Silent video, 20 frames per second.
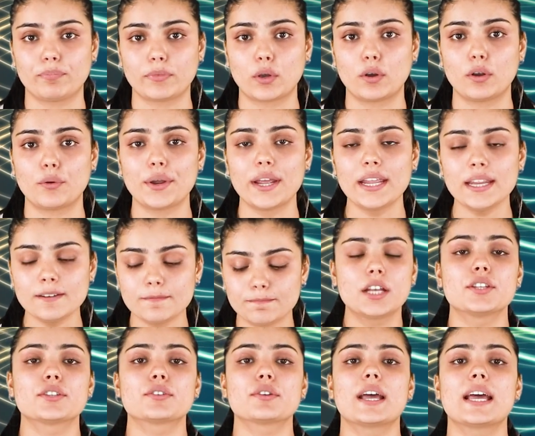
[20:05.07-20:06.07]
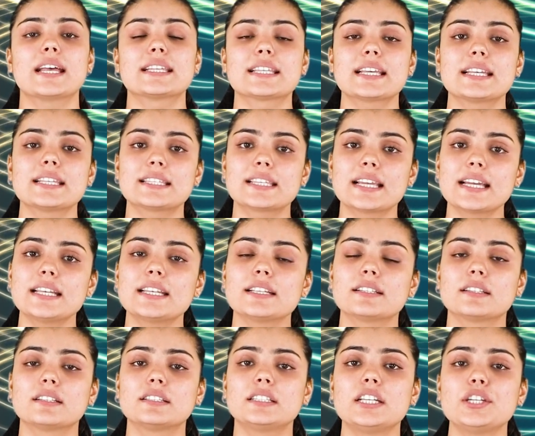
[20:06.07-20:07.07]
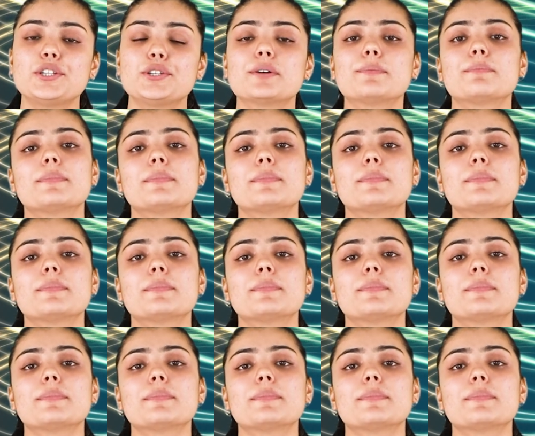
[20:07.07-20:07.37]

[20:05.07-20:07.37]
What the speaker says: All right. So as I said, the teacher